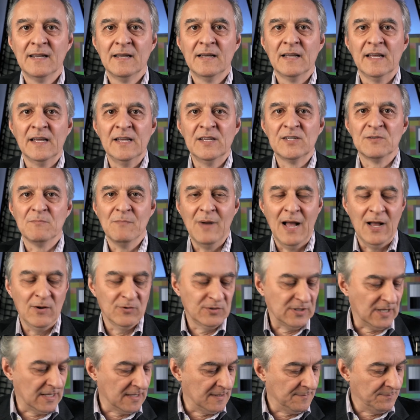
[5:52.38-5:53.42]
is
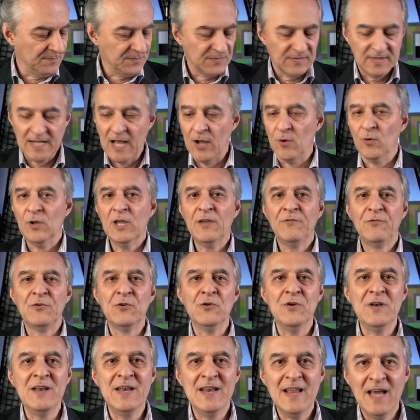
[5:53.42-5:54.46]
mounted. Now, if you
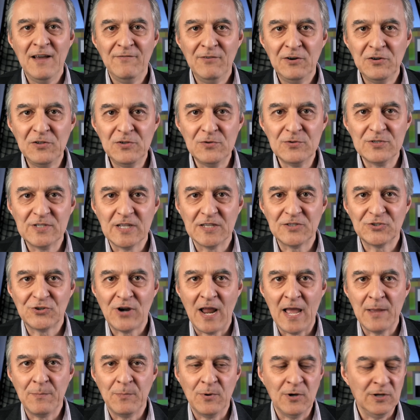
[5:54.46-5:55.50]
never use a
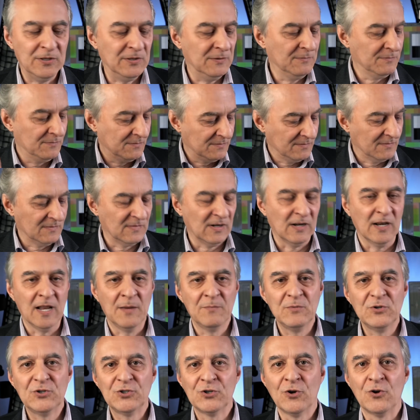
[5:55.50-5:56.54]
tripod, let
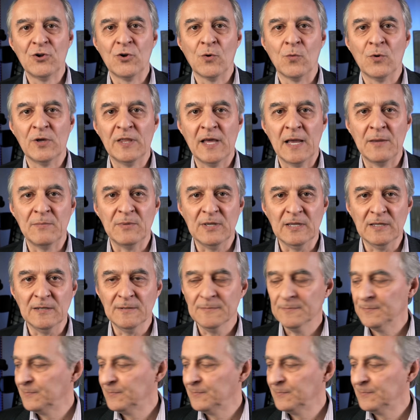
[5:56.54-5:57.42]
me show you what I mean.